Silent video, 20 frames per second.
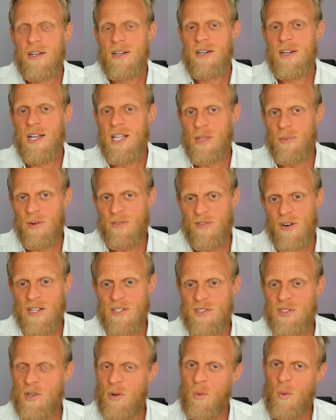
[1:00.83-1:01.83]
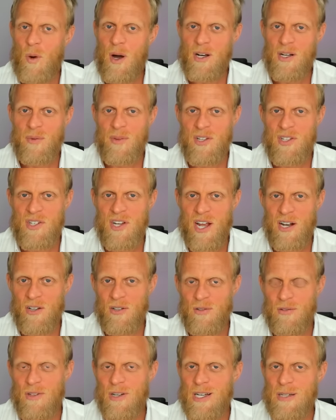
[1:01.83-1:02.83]
Hello, my friends. Welcome to the channel.
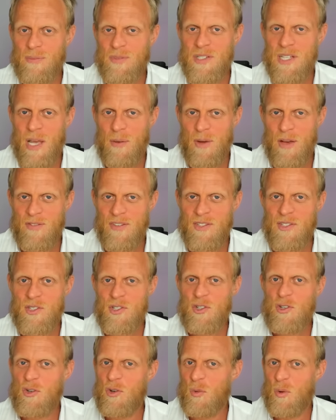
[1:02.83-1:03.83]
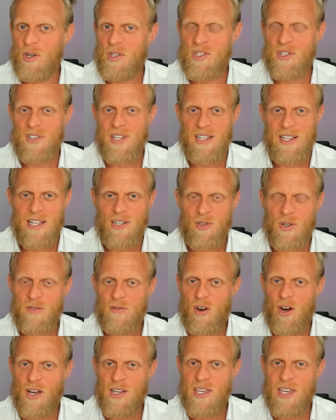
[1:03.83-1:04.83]
I'm Sam Evans. You're watching the Electric
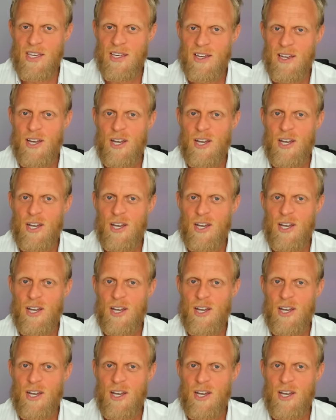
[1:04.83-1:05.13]
Viking.